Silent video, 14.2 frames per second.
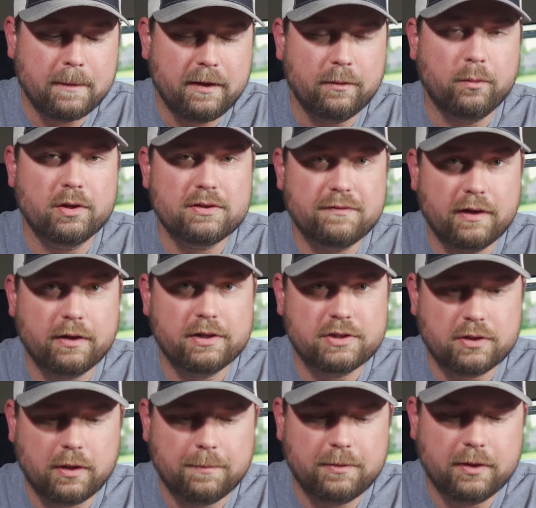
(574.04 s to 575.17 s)
It was very
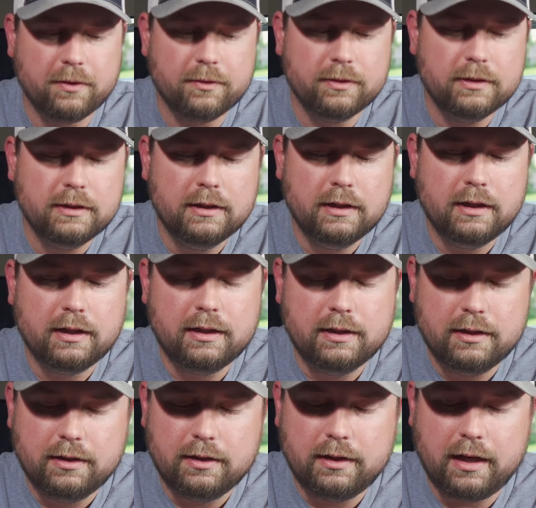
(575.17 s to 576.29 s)
sharp though.
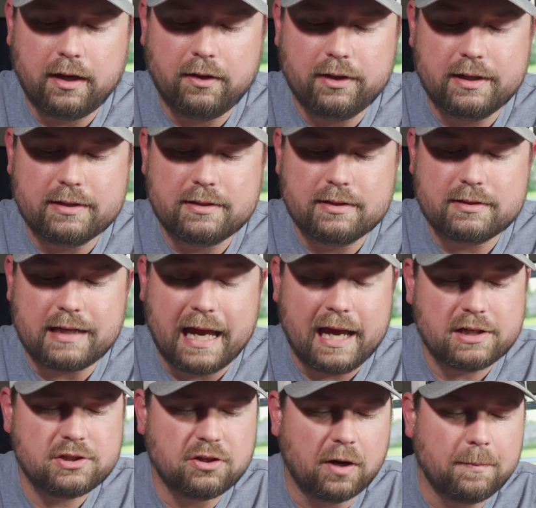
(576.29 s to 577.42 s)
Now, is this
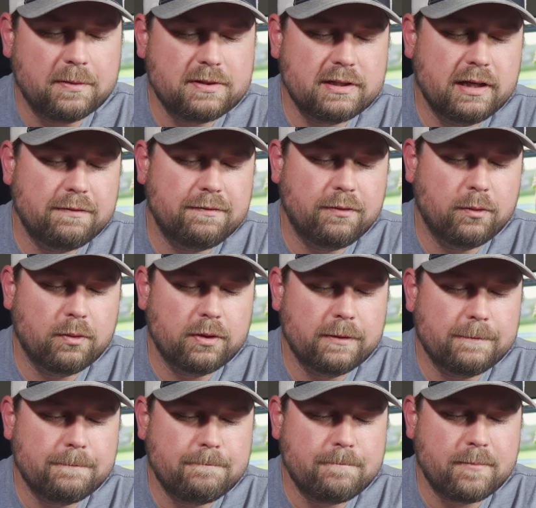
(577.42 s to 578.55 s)
as sharp as the F4?
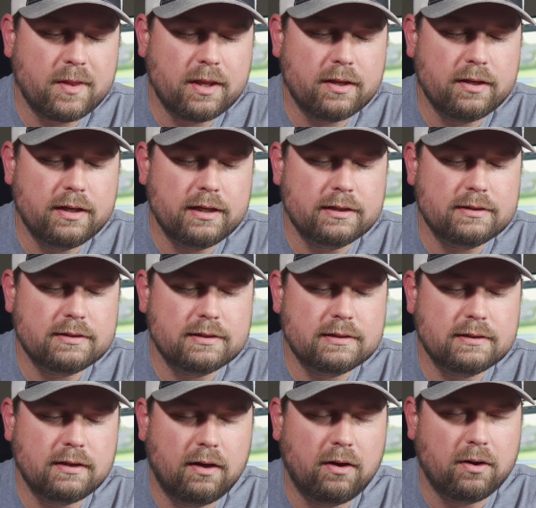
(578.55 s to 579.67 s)

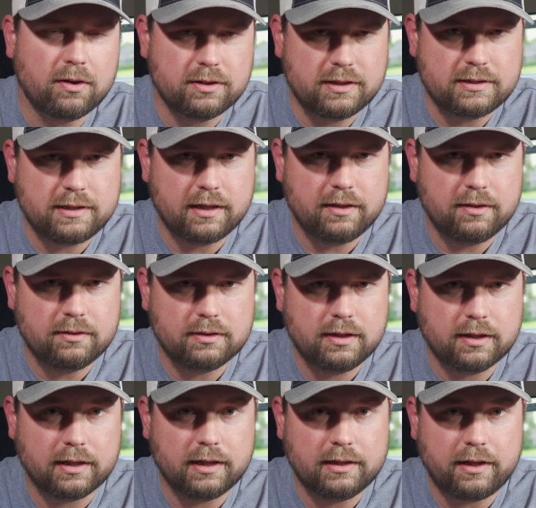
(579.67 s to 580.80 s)
It's hard to tell.
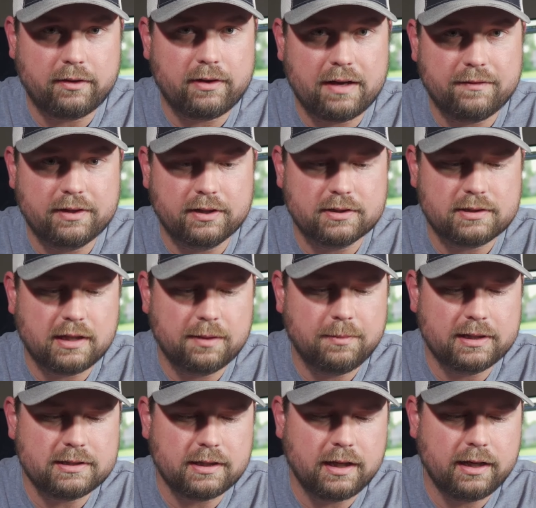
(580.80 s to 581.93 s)
Again, I don't have it here side by
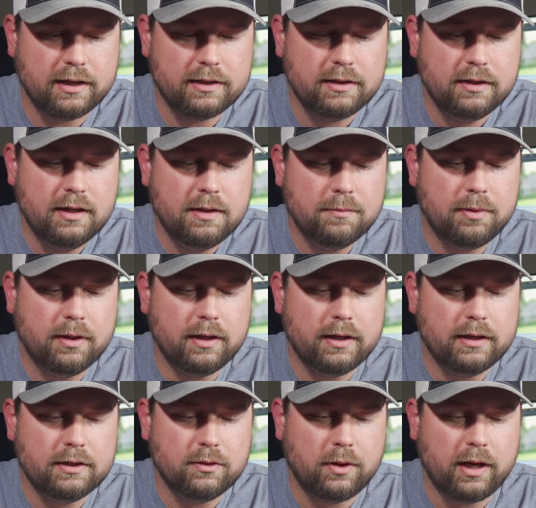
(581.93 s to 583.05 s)
side, but
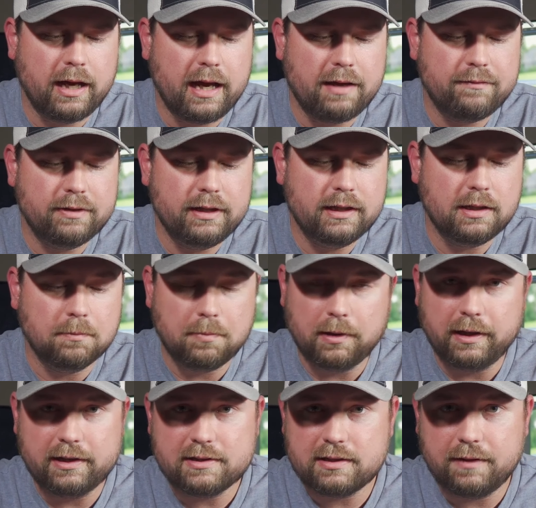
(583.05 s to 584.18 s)
do I have any
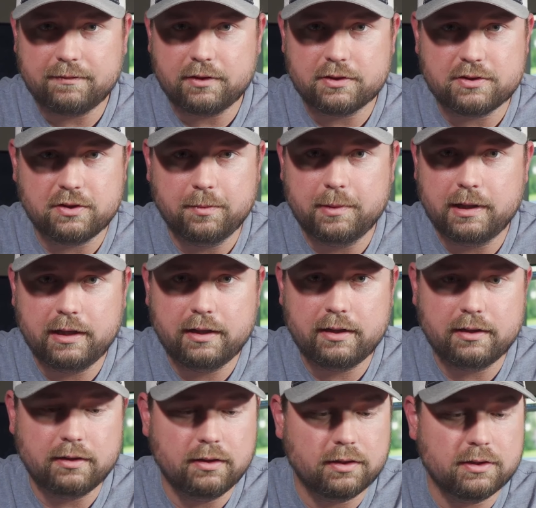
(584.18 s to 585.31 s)
complaints after zooming in
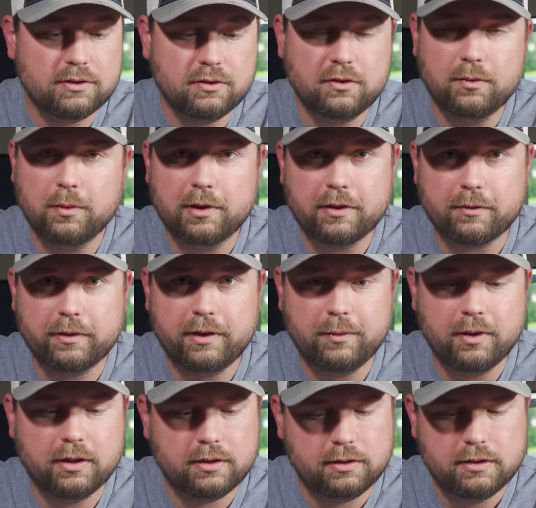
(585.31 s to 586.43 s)
and looking 2:1,
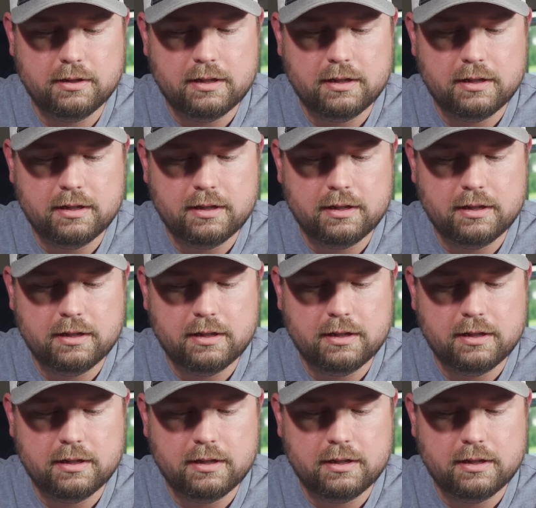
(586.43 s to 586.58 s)
3:1?